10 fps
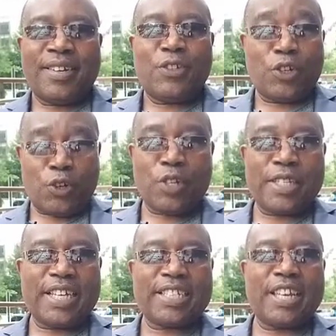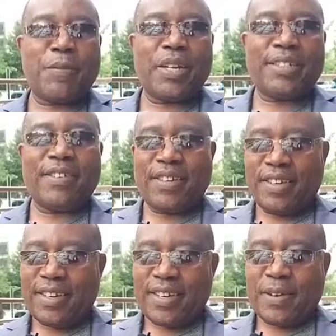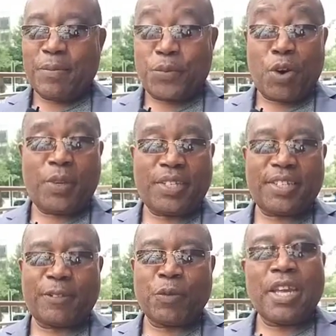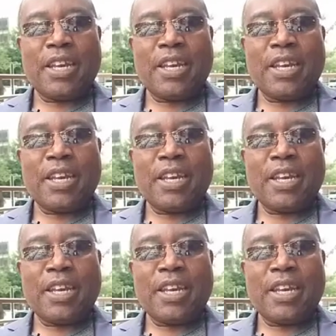to the New Testament promises.